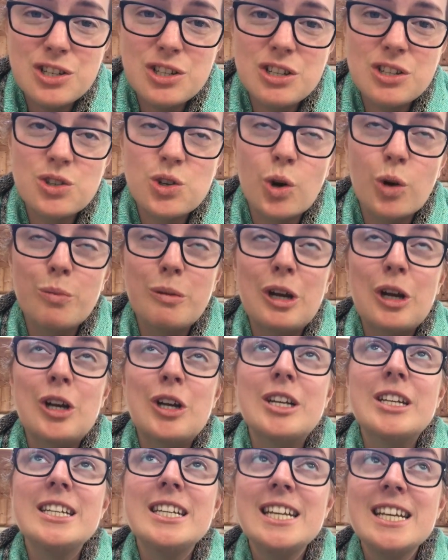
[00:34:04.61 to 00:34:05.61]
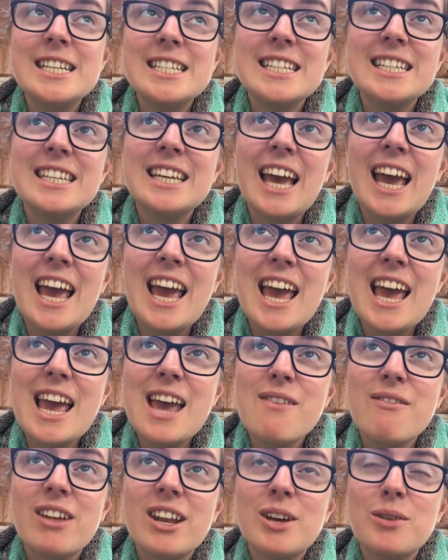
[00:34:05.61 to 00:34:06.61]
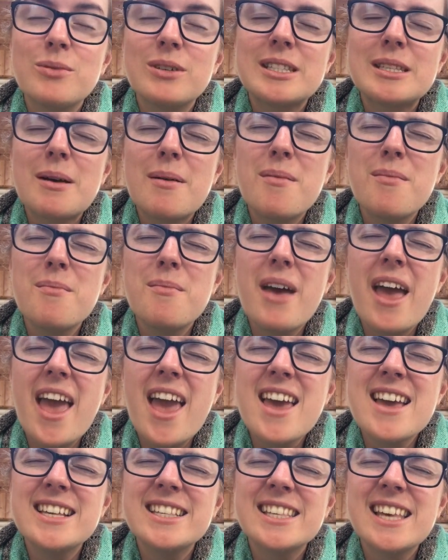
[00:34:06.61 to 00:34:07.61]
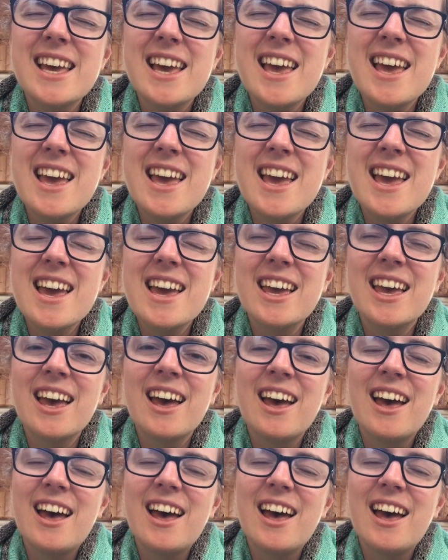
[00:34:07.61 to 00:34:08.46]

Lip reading: she showed me her knitting cave and it was amazing.